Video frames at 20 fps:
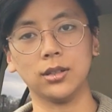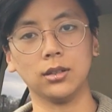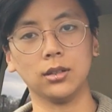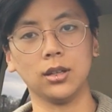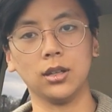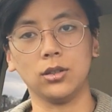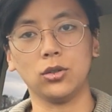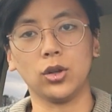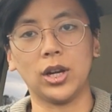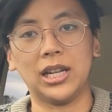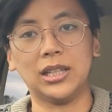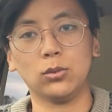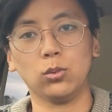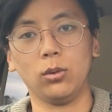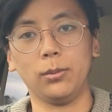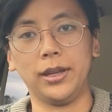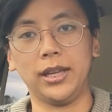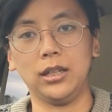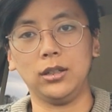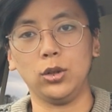a trans
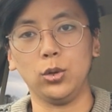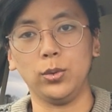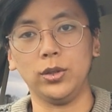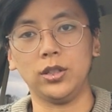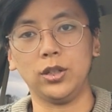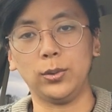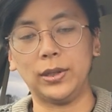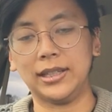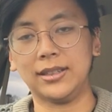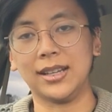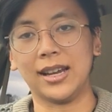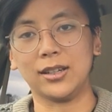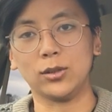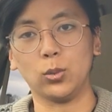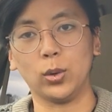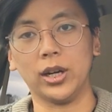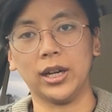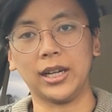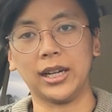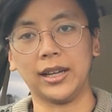woman who was doing sex
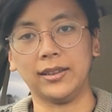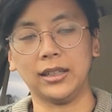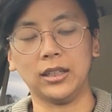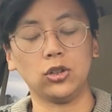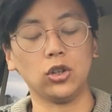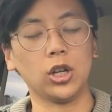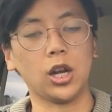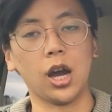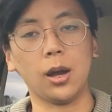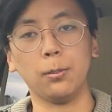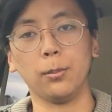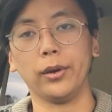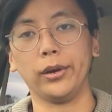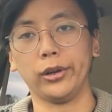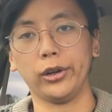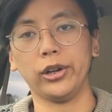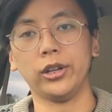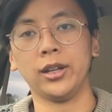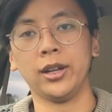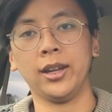work and then she got
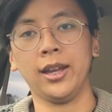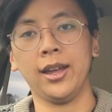murdered.